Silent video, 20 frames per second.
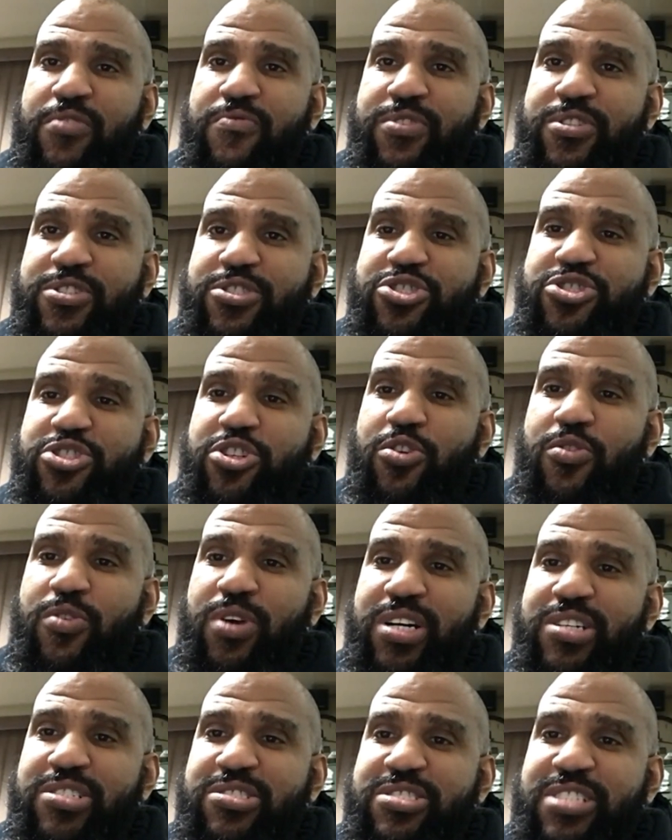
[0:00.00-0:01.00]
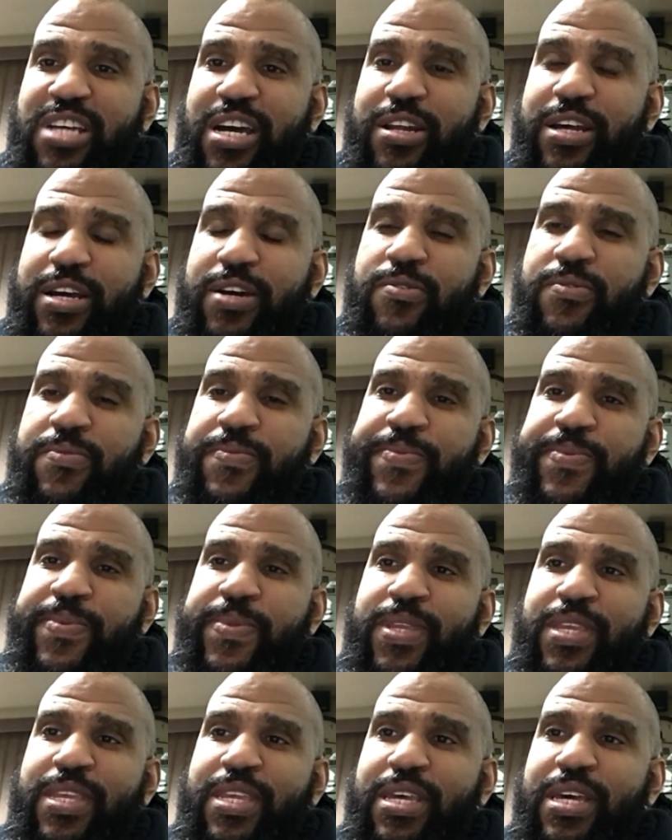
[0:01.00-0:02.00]
For the show, shout out.
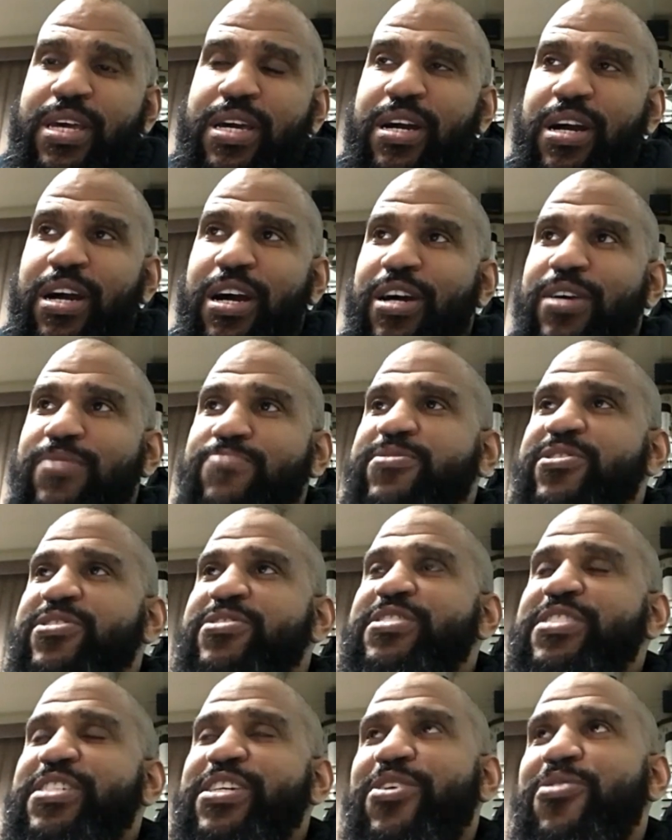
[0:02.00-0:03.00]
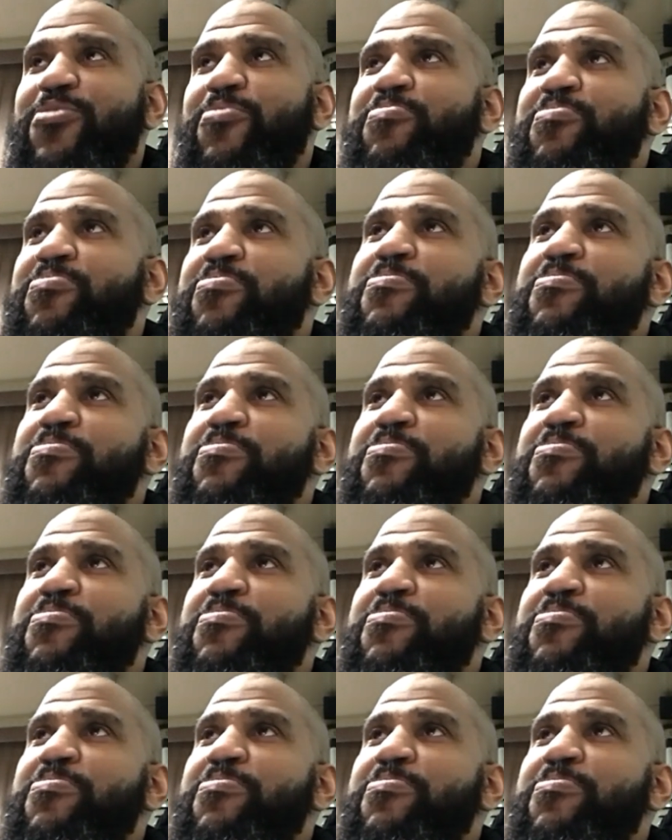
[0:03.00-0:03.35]
Does he get a